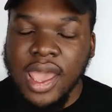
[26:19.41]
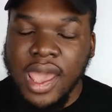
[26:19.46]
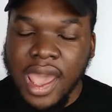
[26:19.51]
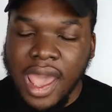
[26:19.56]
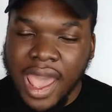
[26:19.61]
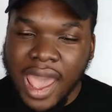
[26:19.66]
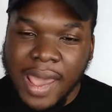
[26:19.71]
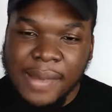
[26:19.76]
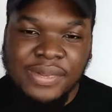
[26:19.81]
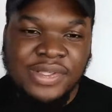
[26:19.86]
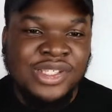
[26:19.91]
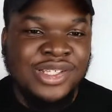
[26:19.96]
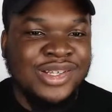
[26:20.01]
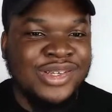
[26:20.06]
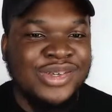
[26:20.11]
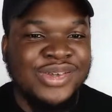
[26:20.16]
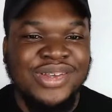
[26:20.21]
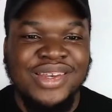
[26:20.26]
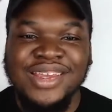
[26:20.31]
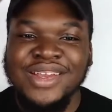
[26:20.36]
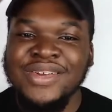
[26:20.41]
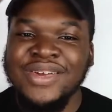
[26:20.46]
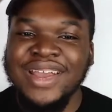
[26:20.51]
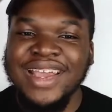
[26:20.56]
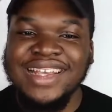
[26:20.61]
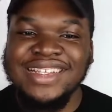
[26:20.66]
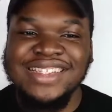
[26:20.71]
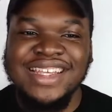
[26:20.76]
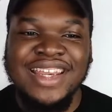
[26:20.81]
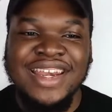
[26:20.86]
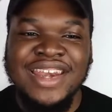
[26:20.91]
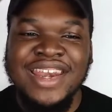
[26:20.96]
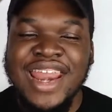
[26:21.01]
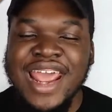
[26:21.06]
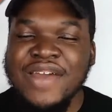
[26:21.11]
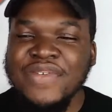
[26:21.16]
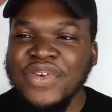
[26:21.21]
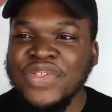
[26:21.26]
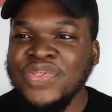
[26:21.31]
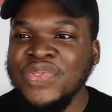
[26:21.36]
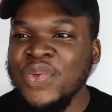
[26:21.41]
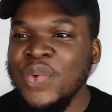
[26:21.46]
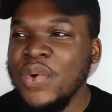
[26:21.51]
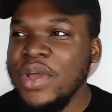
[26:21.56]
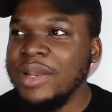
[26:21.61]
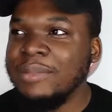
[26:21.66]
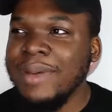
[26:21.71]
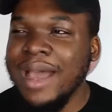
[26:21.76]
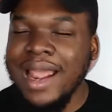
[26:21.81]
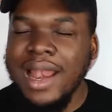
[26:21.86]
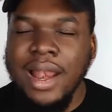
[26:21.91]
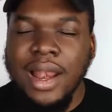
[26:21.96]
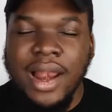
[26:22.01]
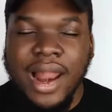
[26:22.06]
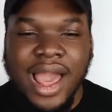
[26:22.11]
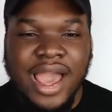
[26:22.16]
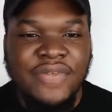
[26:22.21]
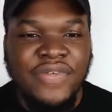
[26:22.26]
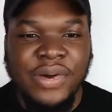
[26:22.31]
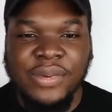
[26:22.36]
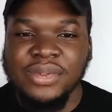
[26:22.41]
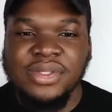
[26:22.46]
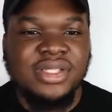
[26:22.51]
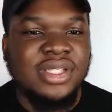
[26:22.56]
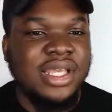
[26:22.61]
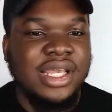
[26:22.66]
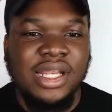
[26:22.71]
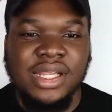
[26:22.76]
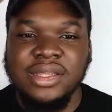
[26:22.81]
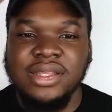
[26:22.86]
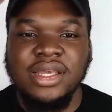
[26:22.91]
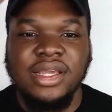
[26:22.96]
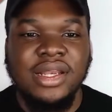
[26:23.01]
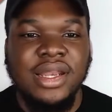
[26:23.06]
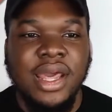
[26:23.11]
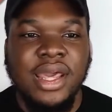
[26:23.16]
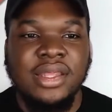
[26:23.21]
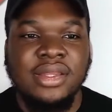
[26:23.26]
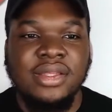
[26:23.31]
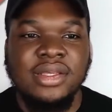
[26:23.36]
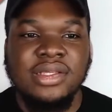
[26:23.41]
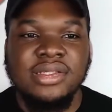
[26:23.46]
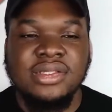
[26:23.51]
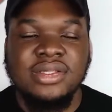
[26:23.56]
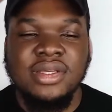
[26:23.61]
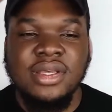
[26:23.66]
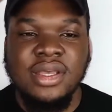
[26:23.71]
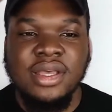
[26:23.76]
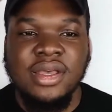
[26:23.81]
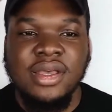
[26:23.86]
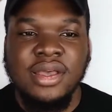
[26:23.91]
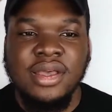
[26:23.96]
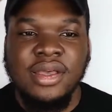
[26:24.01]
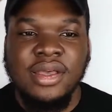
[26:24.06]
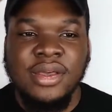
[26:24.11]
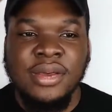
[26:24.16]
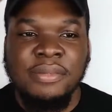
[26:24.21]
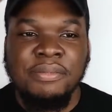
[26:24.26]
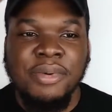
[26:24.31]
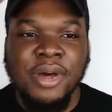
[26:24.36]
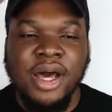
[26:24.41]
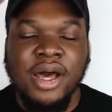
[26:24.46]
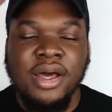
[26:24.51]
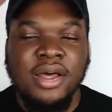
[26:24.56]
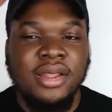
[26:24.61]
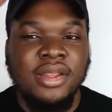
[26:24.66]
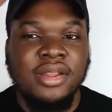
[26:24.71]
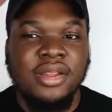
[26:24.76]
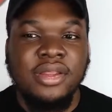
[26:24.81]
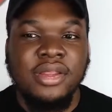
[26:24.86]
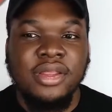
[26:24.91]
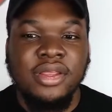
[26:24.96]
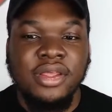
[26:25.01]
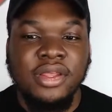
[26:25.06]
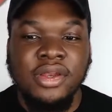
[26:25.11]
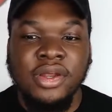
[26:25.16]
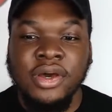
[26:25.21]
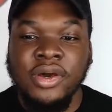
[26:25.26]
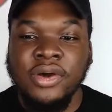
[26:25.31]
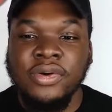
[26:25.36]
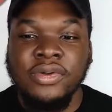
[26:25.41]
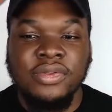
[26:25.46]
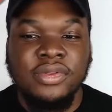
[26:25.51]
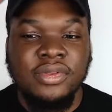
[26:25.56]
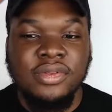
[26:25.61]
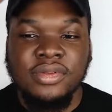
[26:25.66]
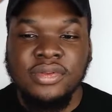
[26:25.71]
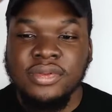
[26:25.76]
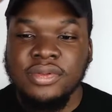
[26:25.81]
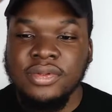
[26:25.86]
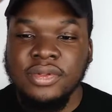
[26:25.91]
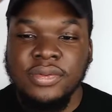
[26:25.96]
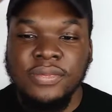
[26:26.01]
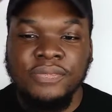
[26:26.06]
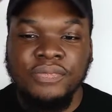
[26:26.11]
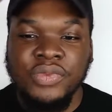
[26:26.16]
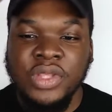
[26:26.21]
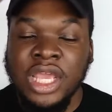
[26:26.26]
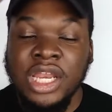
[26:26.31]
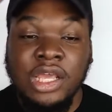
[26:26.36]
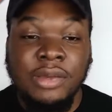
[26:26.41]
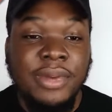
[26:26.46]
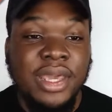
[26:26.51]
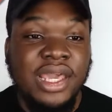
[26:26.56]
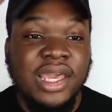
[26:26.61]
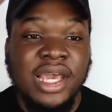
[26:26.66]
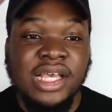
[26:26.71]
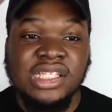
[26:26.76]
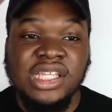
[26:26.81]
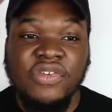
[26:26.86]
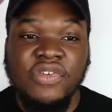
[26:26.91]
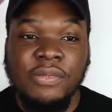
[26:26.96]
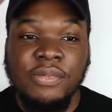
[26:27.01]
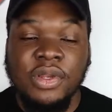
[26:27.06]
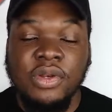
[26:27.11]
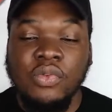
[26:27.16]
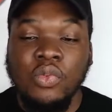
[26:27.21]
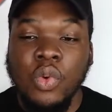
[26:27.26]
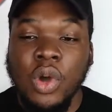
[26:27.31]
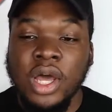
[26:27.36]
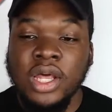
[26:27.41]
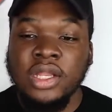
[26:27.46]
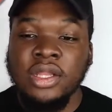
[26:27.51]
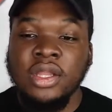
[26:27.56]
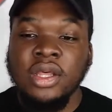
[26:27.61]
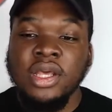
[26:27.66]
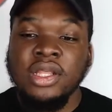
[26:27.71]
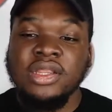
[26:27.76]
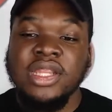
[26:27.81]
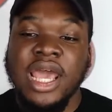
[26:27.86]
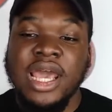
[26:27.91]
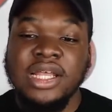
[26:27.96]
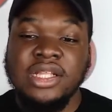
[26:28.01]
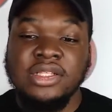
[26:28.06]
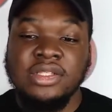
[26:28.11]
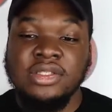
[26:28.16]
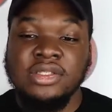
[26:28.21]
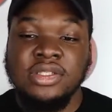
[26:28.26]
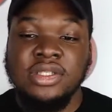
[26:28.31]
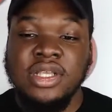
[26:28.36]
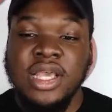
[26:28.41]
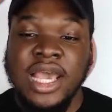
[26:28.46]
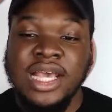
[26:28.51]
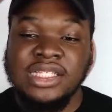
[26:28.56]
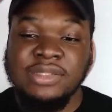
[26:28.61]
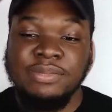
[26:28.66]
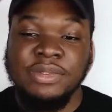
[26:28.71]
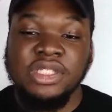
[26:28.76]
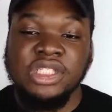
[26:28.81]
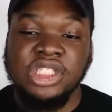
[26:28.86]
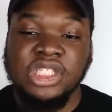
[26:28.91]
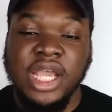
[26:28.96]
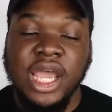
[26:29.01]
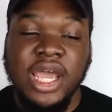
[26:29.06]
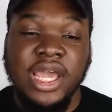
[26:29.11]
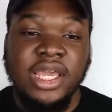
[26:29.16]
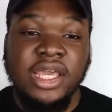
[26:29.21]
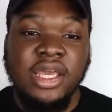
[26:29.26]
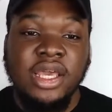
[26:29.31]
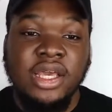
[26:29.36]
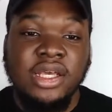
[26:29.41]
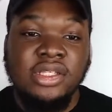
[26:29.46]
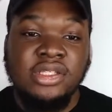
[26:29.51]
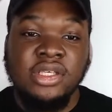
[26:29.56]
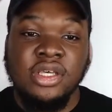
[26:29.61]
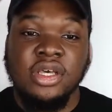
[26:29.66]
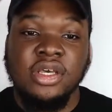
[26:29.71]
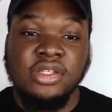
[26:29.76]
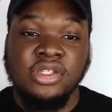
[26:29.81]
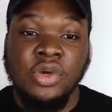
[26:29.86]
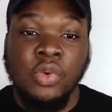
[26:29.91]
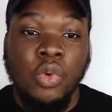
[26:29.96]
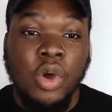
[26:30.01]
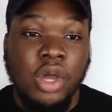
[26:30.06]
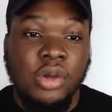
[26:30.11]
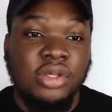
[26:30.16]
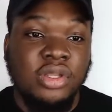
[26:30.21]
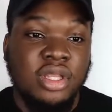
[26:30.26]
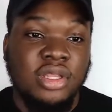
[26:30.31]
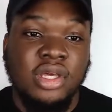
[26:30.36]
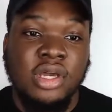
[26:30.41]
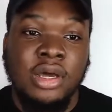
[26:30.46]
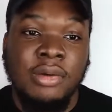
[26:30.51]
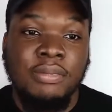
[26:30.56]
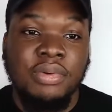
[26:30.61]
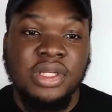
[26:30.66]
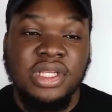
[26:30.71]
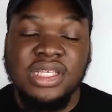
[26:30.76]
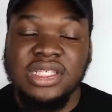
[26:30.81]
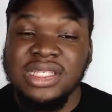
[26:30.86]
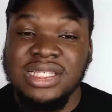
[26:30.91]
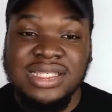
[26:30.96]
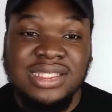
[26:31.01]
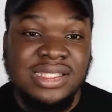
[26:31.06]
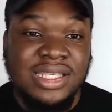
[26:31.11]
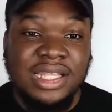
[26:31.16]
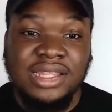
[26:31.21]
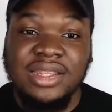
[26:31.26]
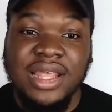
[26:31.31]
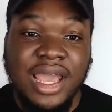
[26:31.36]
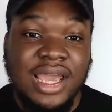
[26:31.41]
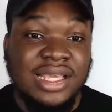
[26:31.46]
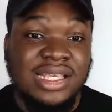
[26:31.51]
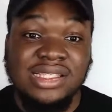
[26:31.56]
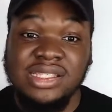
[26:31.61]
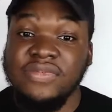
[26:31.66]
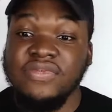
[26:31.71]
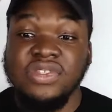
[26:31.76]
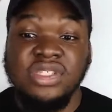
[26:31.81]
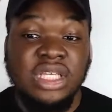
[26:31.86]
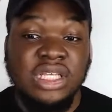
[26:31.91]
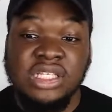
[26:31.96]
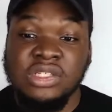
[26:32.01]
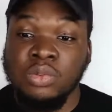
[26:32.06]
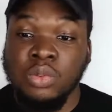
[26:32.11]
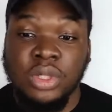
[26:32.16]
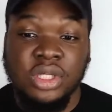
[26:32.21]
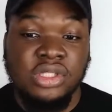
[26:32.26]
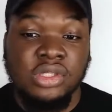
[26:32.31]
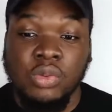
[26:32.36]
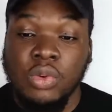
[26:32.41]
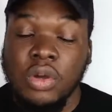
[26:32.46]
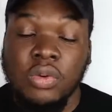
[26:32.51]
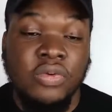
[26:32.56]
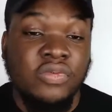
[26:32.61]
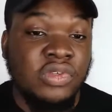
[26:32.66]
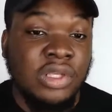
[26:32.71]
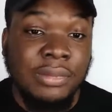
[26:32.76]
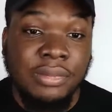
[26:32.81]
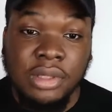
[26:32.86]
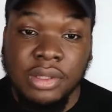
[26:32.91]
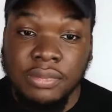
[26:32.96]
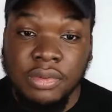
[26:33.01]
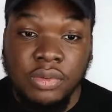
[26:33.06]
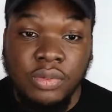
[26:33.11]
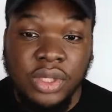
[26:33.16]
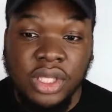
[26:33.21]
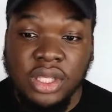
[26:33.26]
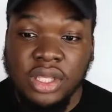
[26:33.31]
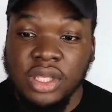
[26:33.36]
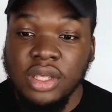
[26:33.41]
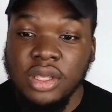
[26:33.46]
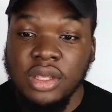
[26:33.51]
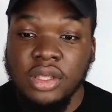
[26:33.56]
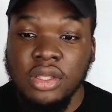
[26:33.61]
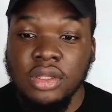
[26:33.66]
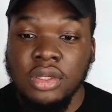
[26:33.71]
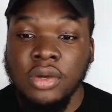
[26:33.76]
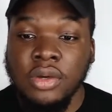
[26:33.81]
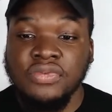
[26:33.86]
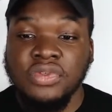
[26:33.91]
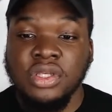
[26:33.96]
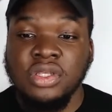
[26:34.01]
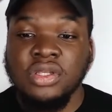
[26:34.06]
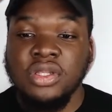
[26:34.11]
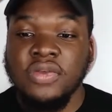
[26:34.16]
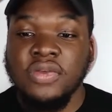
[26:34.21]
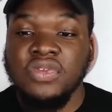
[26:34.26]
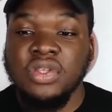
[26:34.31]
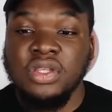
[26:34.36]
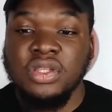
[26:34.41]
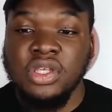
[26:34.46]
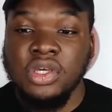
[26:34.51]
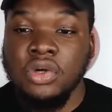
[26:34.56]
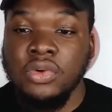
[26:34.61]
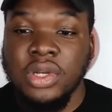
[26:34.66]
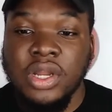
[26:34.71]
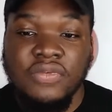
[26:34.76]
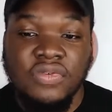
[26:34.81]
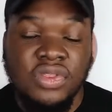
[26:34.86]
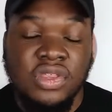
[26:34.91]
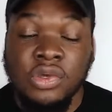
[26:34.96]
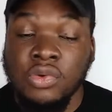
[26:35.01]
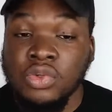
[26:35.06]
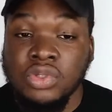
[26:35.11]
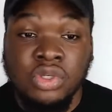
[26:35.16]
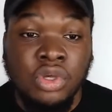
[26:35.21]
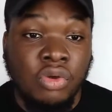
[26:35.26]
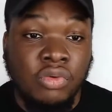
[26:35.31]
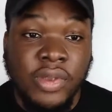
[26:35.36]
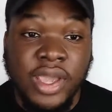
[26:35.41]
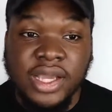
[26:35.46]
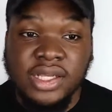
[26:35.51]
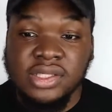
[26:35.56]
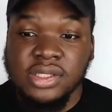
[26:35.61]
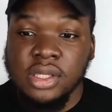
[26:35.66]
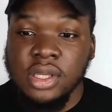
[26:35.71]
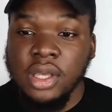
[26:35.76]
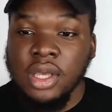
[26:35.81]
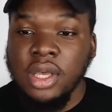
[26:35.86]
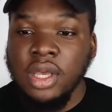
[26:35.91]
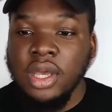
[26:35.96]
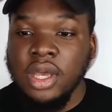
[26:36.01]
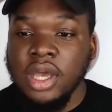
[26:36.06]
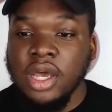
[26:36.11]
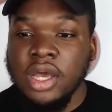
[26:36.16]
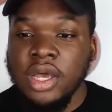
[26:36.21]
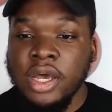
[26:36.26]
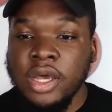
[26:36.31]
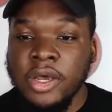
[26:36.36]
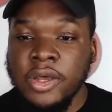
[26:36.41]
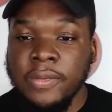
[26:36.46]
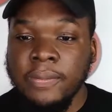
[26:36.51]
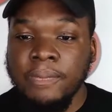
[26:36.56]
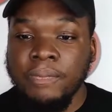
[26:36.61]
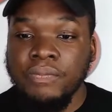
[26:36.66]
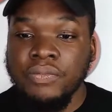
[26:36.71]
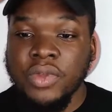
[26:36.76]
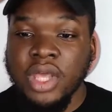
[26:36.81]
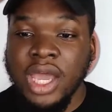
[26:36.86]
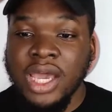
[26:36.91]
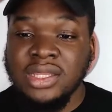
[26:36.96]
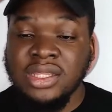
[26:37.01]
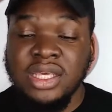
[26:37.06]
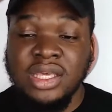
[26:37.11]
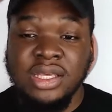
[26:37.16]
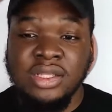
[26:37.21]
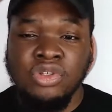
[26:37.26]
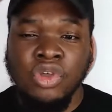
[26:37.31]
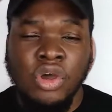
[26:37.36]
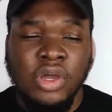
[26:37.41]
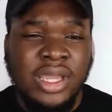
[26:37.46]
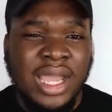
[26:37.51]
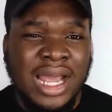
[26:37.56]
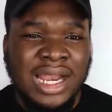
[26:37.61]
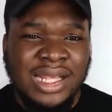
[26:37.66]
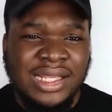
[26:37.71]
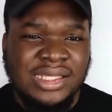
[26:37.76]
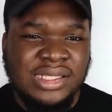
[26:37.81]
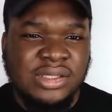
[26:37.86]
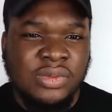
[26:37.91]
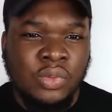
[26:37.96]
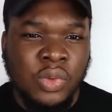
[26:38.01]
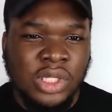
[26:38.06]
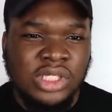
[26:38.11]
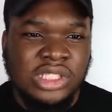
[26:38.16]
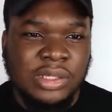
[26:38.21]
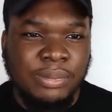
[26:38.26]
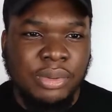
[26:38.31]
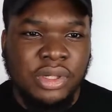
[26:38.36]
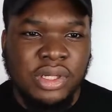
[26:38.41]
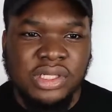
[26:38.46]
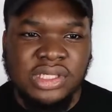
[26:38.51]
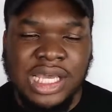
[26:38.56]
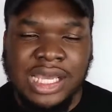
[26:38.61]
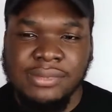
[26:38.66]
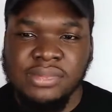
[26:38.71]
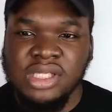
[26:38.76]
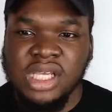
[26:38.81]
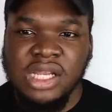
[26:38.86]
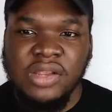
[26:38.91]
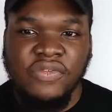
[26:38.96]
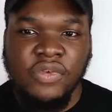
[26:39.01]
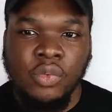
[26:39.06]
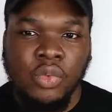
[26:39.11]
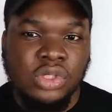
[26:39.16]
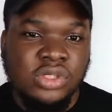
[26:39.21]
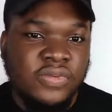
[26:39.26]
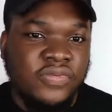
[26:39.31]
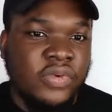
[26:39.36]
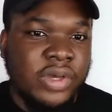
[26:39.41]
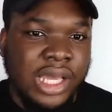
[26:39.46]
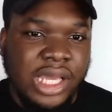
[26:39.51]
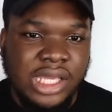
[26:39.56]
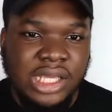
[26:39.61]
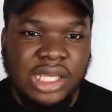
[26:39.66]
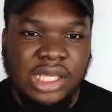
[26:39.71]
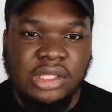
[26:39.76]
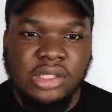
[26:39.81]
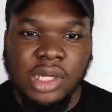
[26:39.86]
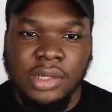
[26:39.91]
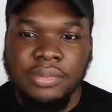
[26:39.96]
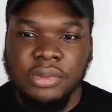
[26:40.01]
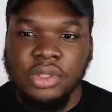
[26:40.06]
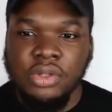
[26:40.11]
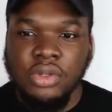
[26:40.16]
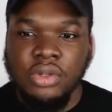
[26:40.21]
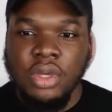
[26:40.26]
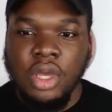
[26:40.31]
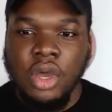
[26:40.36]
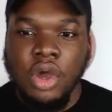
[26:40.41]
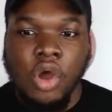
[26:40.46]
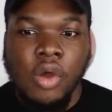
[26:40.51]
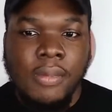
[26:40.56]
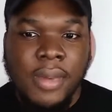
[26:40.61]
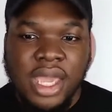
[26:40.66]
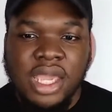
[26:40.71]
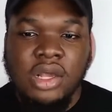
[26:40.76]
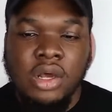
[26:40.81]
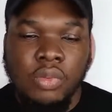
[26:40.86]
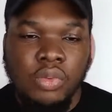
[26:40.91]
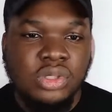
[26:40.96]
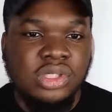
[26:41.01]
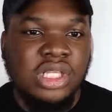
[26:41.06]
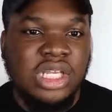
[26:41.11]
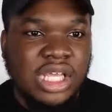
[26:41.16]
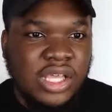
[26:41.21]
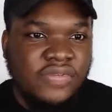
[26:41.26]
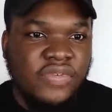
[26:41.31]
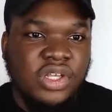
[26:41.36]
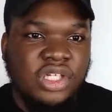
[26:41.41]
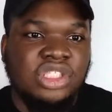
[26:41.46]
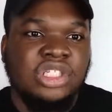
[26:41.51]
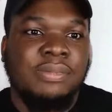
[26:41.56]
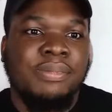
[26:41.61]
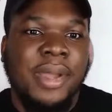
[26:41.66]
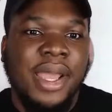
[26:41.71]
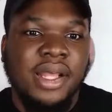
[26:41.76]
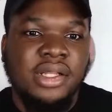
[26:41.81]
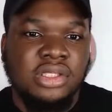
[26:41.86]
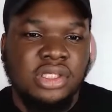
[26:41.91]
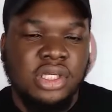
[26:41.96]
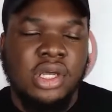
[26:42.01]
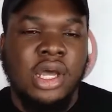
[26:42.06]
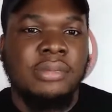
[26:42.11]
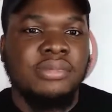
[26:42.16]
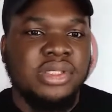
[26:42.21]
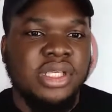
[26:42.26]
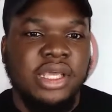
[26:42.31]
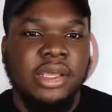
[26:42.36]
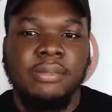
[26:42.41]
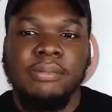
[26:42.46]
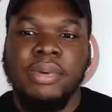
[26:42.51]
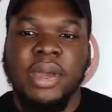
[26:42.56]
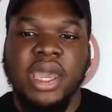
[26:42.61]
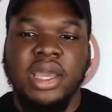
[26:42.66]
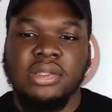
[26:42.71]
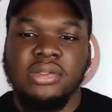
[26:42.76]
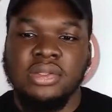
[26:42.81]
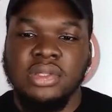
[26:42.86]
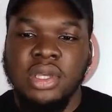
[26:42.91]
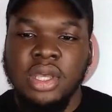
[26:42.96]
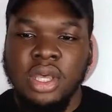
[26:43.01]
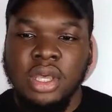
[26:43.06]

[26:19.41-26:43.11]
Absolutely crazy. Never thought in my life I would see anything like this. But, you know, Kenny Omega has never been one that has been shy to work with other companies. He said that. He's even said he's willing to work with WWE, you know, if the deal and everything was correct. I think Don Callis once upon a time said if it wasn't for AEW, Omega was leaving Japan to come to Impact.